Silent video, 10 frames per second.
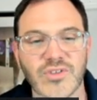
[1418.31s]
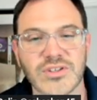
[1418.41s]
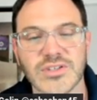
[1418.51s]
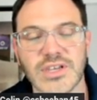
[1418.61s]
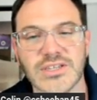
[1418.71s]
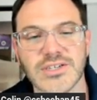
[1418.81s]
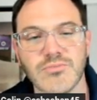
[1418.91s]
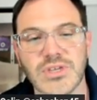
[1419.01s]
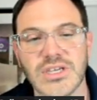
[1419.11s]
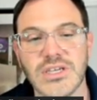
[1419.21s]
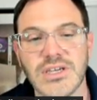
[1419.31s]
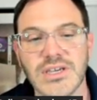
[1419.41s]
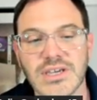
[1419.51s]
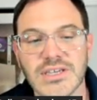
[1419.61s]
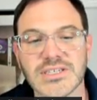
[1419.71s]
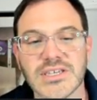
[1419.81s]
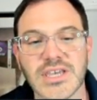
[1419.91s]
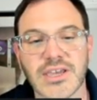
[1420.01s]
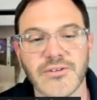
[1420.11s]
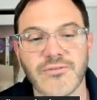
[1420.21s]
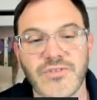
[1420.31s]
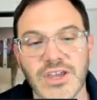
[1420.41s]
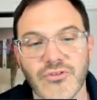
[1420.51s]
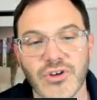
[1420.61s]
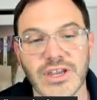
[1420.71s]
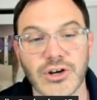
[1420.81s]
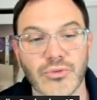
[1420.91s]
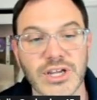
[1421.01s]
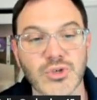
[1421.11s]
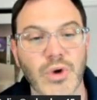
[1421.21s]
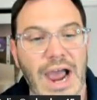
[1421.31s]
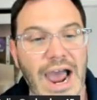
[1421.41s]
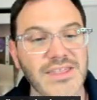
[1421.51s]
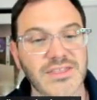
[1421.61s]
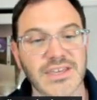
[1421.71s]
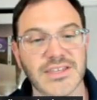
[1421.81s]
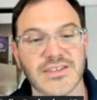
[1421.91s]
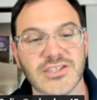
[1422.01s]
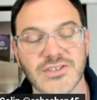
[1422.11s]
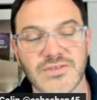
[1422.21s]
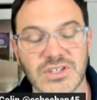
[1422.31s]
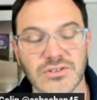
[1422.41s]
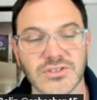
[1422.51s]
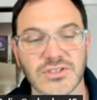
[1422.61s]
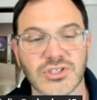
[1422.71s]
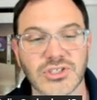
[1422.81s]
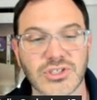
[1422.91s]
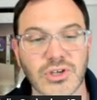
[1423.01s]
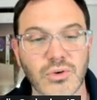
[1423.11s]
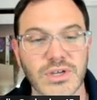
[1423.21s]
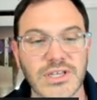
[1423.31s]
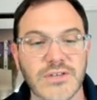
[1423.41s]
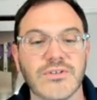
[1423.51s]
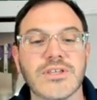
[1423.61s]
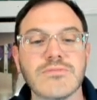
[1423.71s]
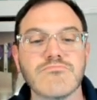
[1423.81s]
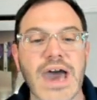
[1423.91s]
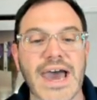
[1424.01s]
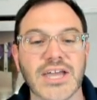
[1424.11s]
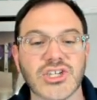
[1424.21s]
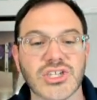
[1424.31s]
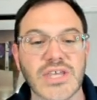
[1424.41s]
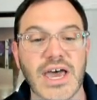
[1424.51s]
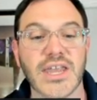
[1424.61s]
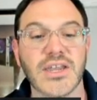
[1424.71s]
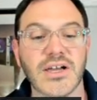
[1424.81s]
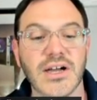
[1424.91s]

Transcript: And to me, to take a favorite in a race where I think this field is so evenly matched that